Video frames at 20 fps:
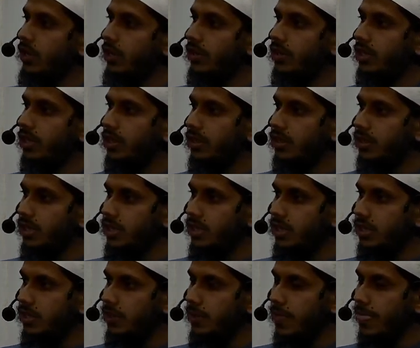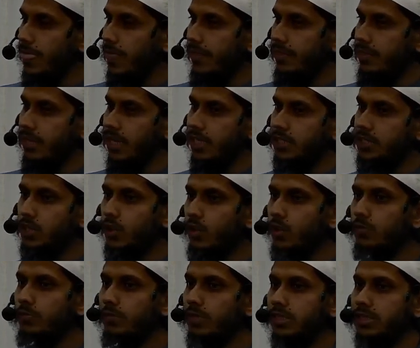The
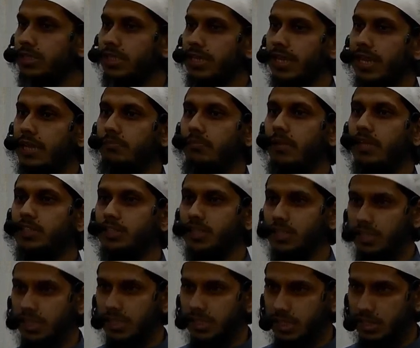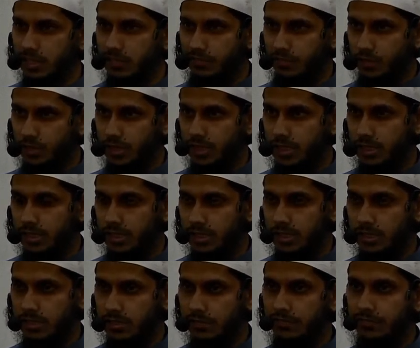atonement that I mentioned yesterday for
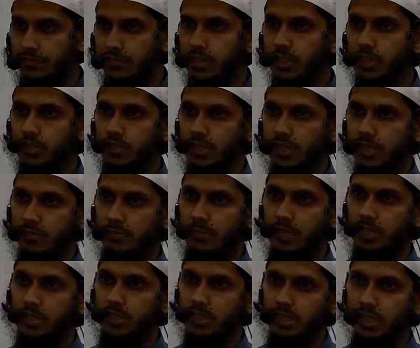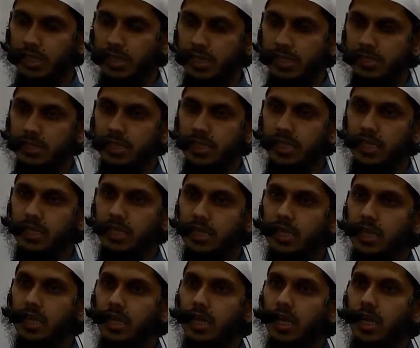sins, the virtue that I mentioned, and I said,
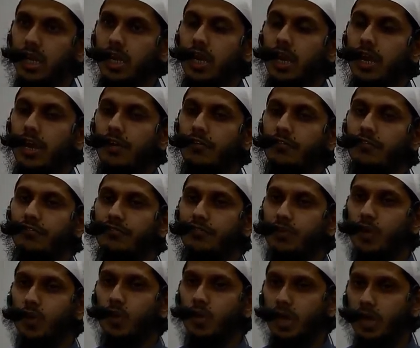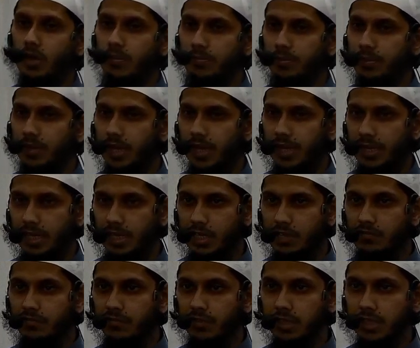follow up an
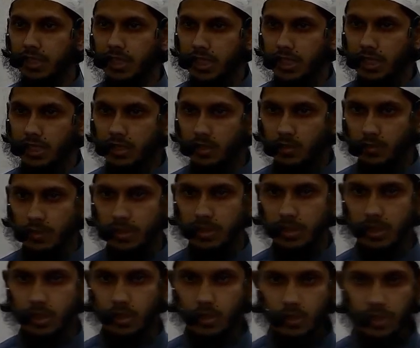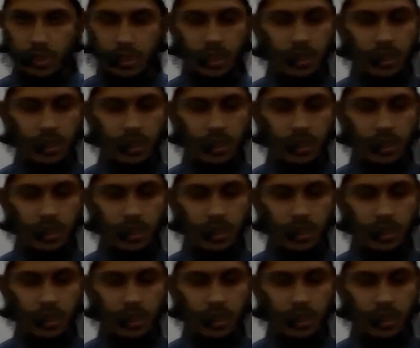evil deed with a good